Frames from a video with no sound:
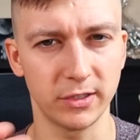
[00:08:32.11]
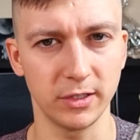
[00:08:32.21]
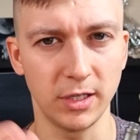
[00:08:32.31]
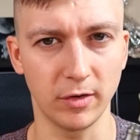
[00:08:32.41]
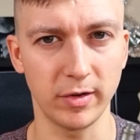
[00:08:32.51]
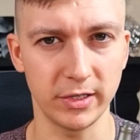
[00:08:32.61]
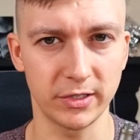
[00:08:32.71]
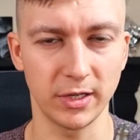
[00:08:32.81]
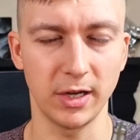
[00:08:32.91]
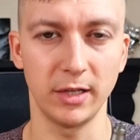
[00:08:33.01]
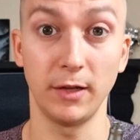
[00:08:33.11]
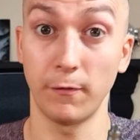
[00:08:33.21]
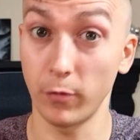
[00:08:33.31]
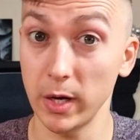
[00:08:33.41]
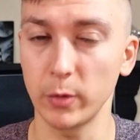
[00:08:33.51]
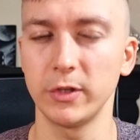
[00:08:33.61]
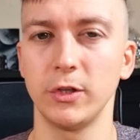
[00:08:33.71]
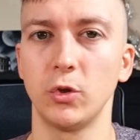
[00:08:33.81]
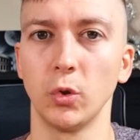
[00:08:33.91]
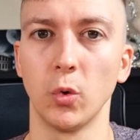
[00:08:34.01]
increase the frequency
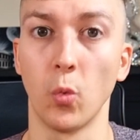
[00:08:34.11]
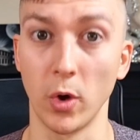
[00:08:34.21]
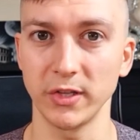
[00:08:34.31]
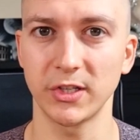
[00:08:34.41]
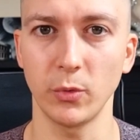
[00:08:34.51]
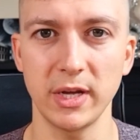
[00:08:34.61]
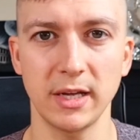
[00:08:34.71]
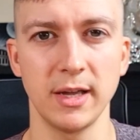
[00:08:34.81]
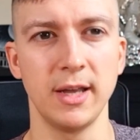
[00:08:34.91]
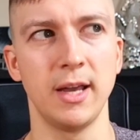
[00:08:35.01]
to once a week,